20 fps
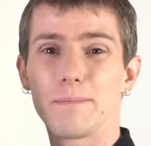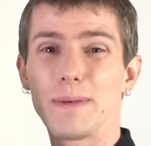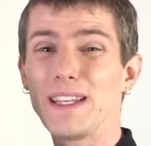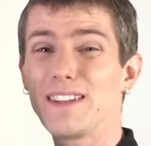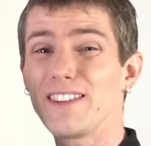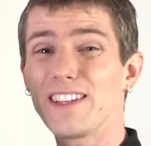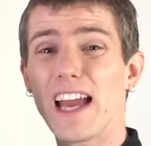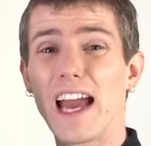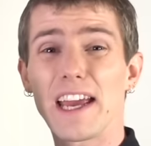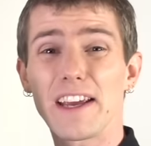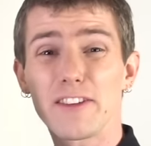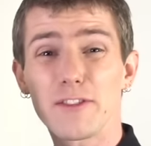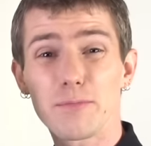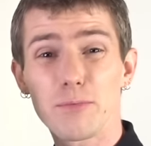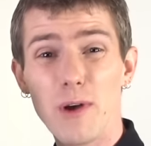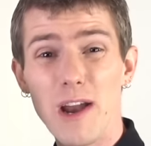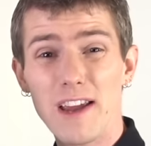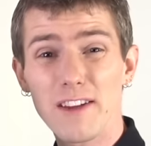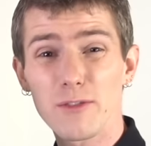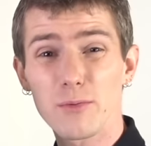PCI
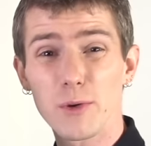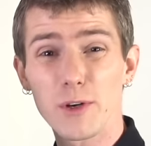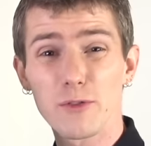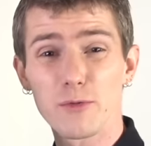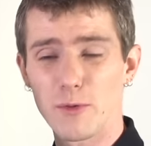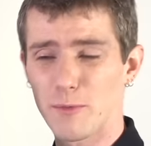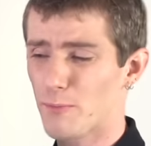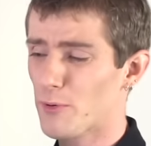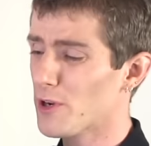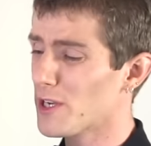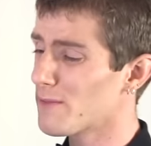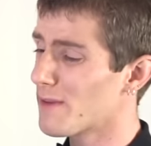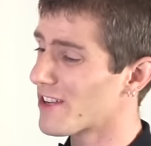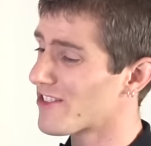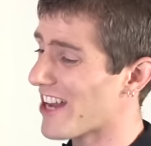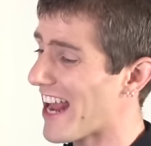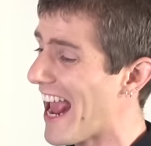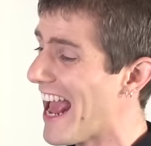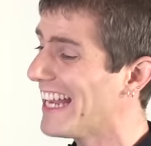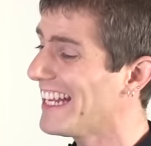Express works with pretty
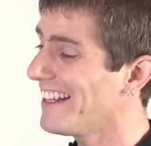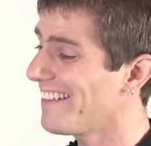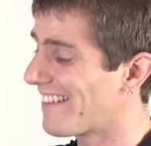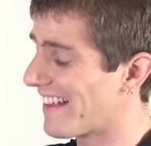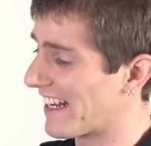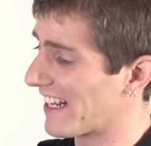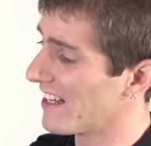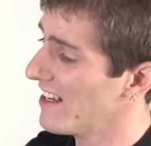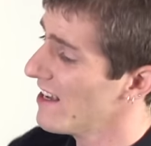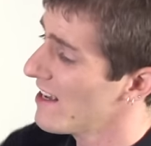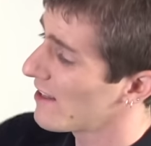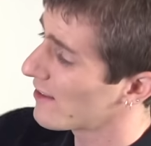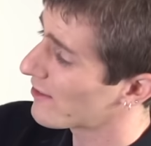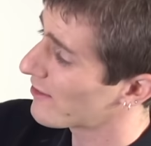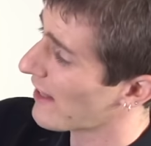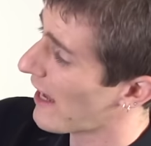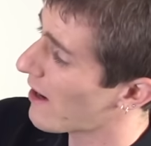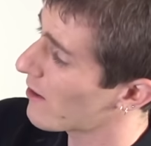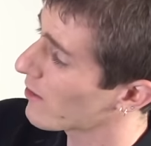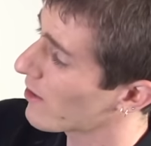much anything.
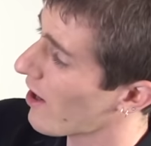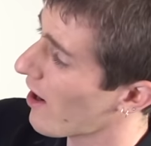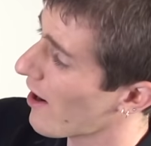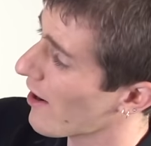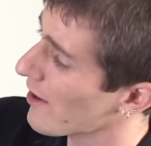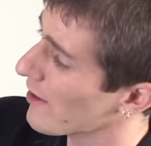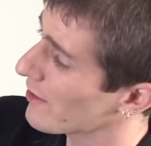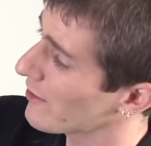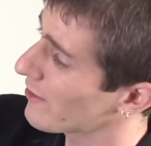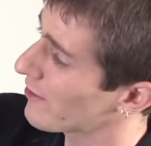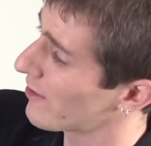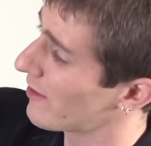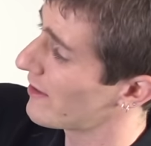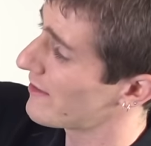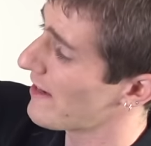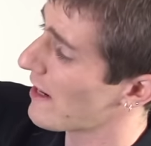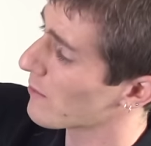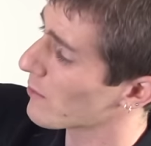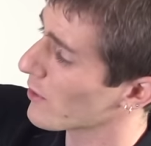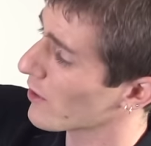Sound cards,
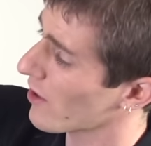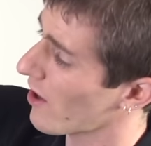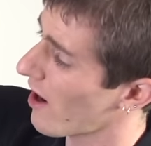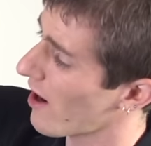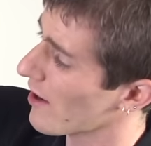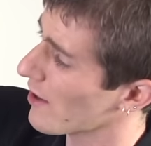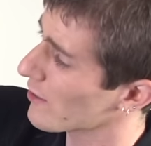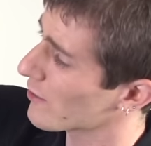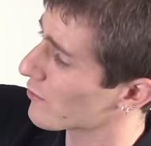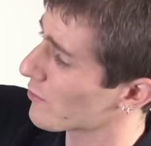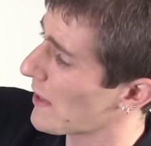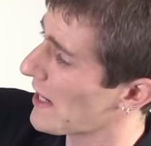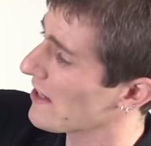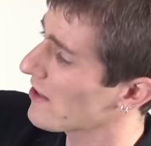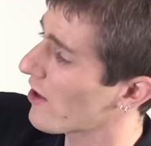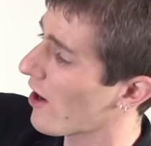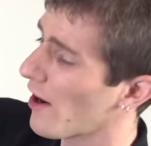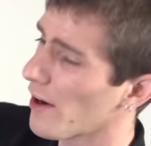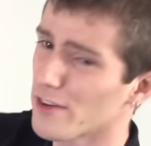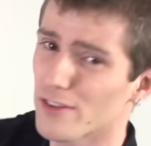network cards,
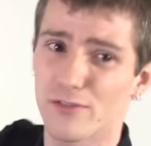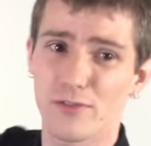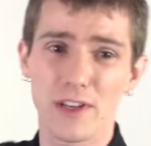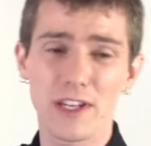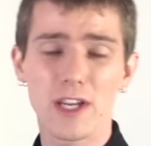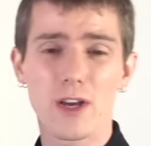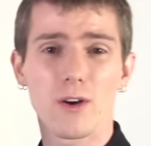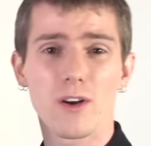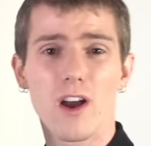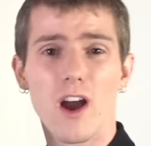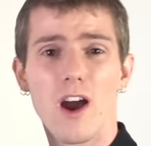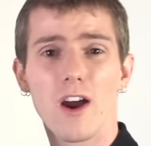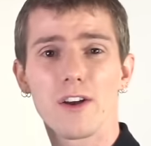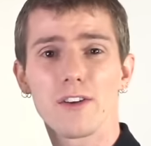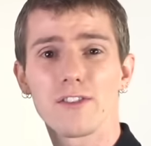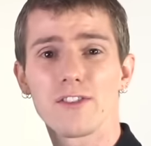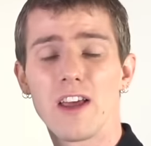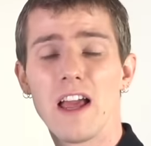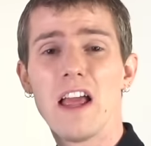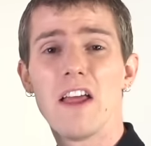RAID cards, video
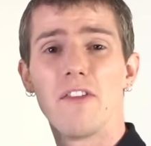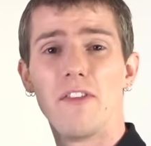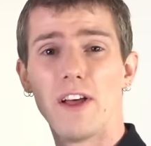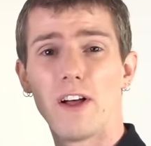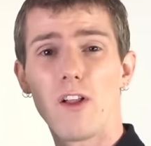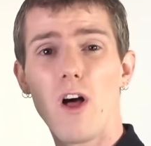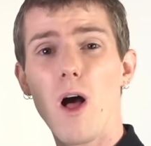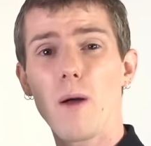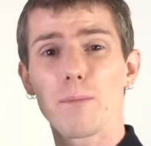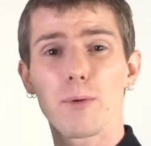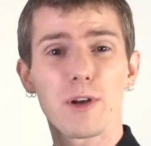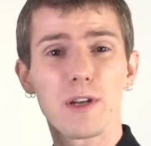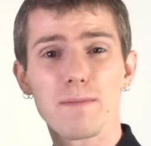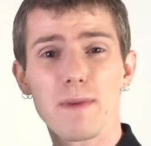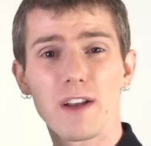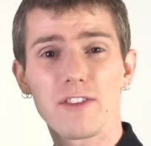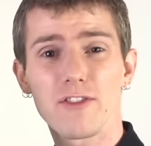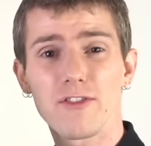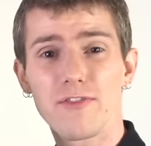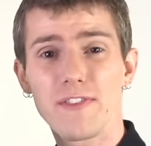cards, they'll all pretty
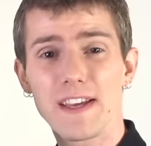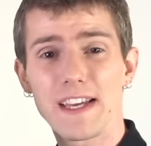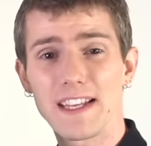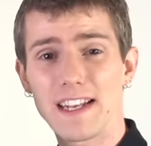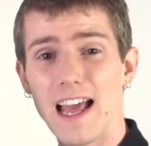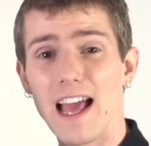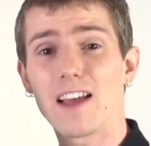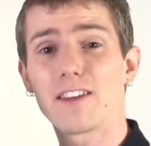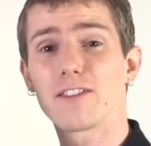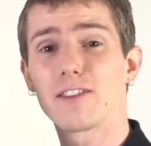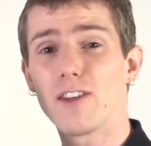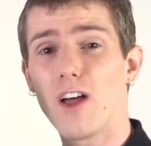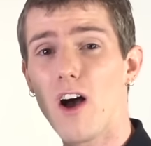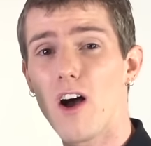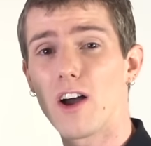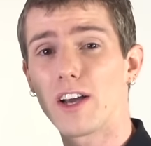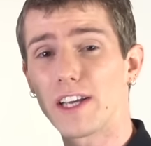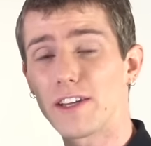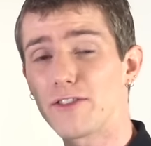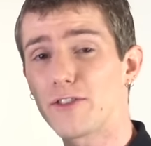much fit as
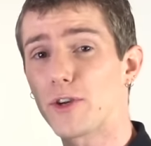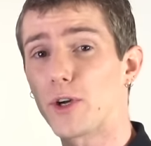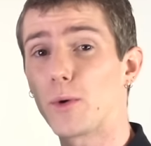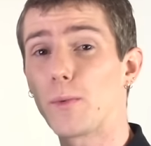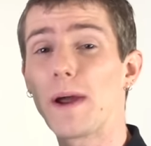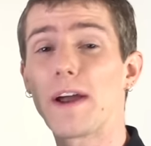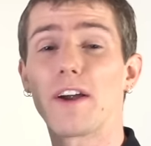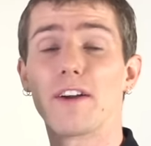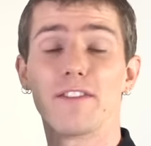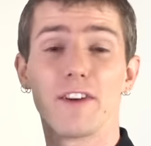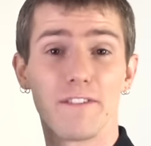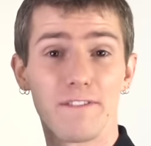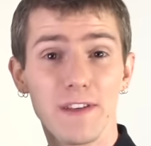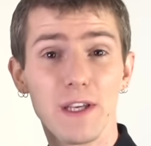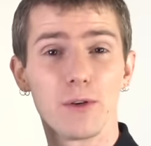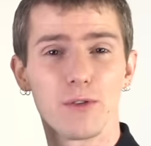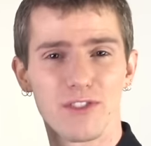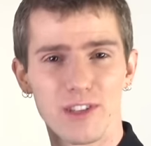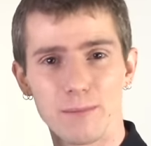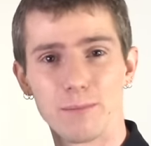long as you're aware of a
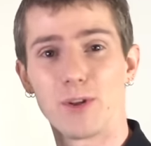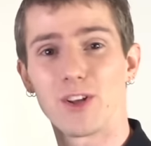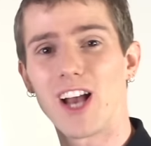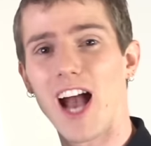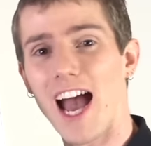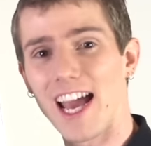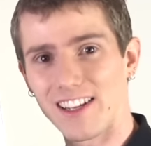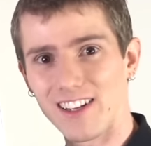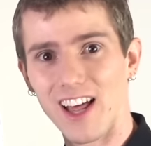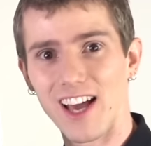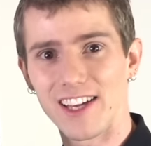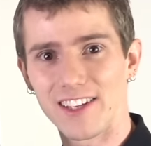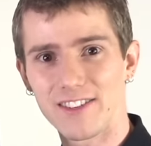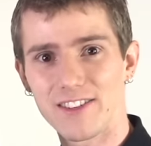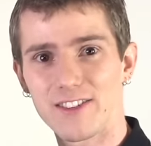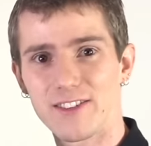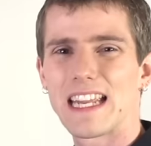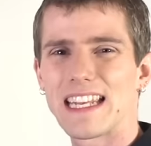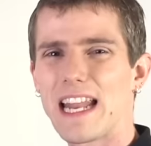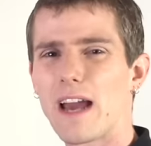few simple
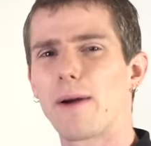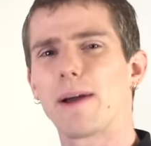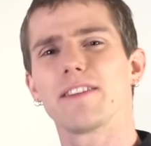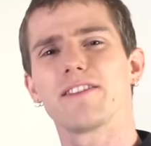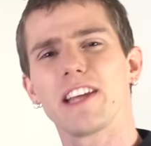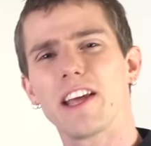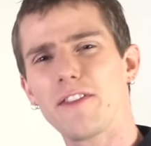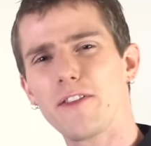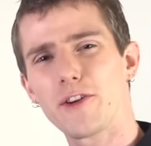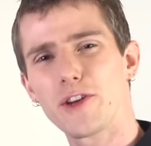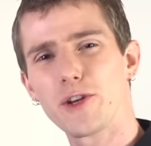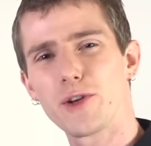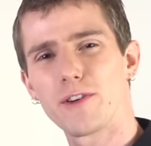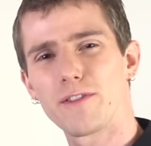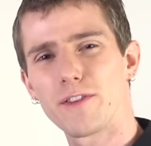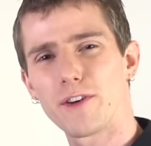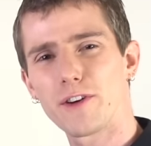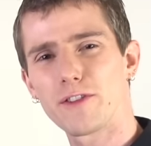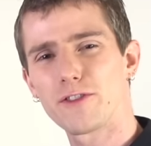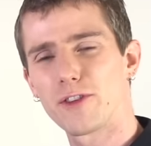guidelines. Now, I said they're
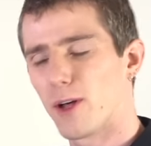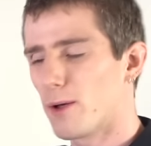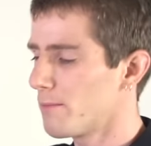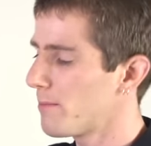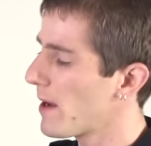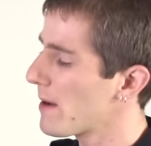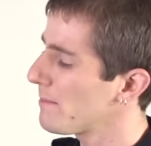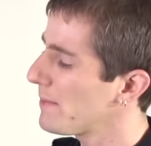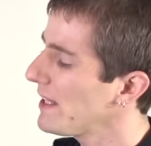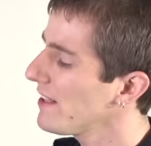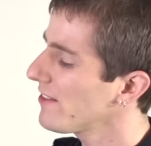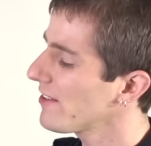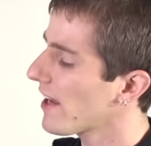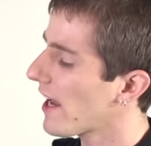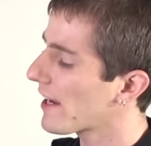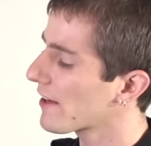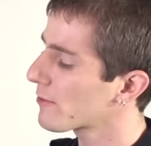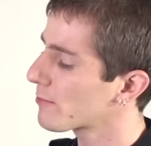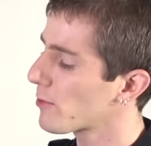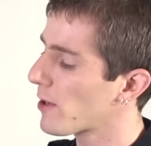universal, but
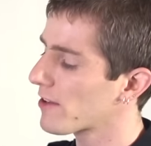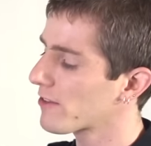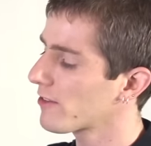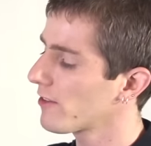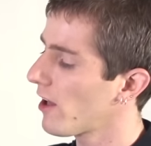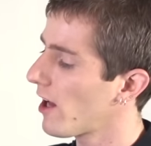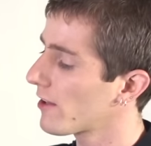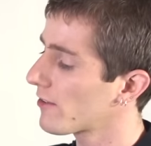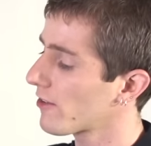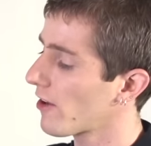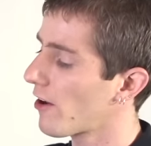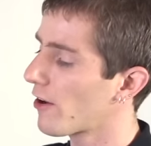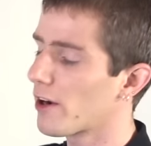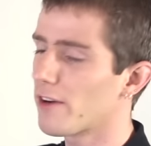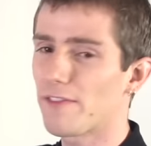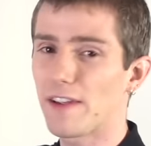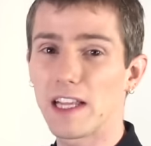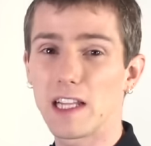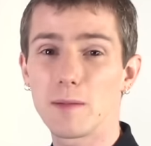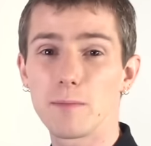PCI Express slots are
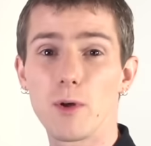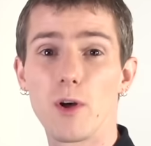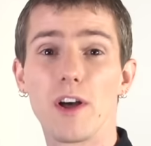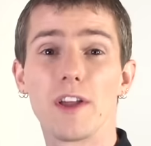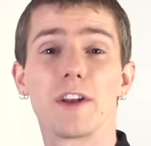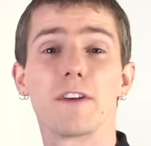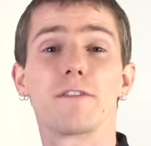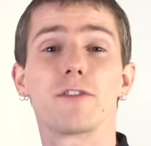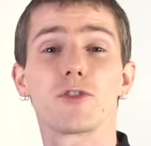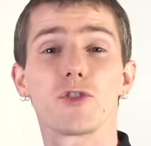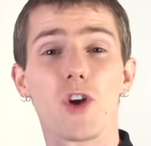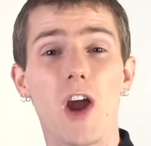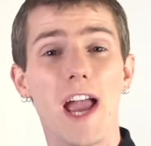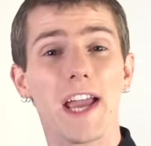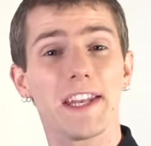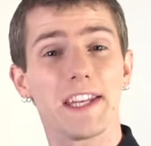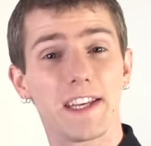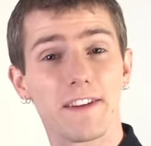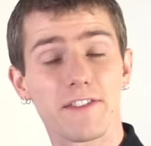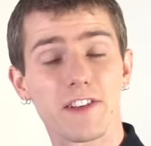available in a
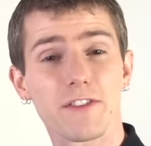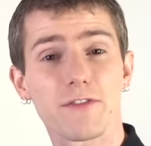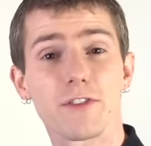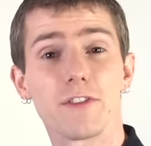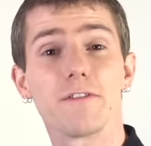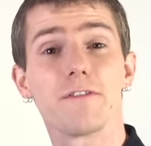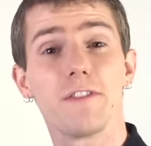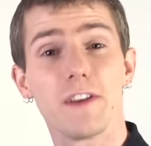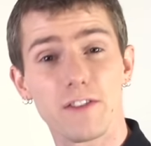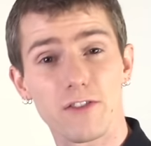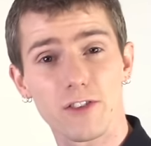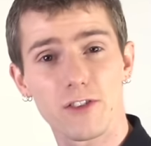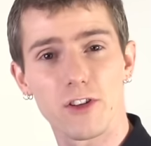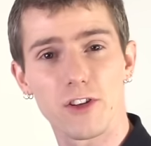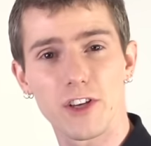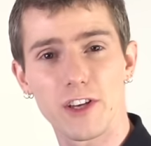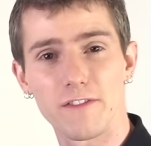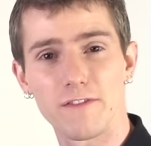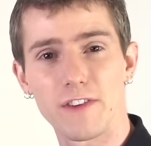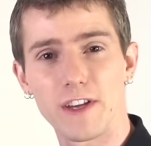variety of different
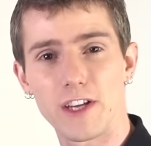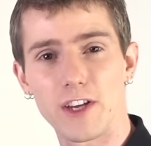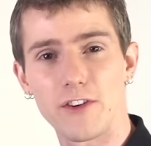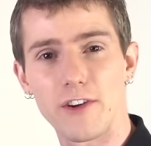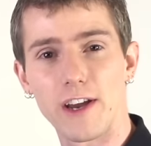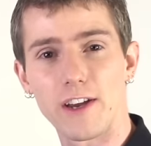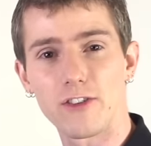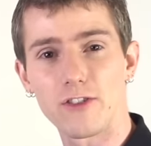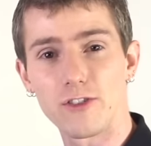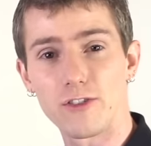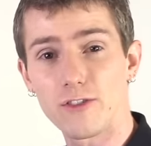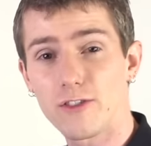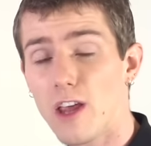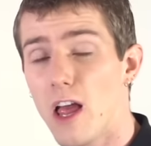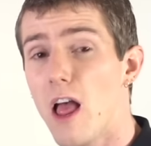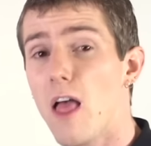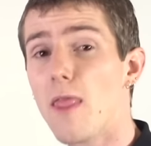physical configurations.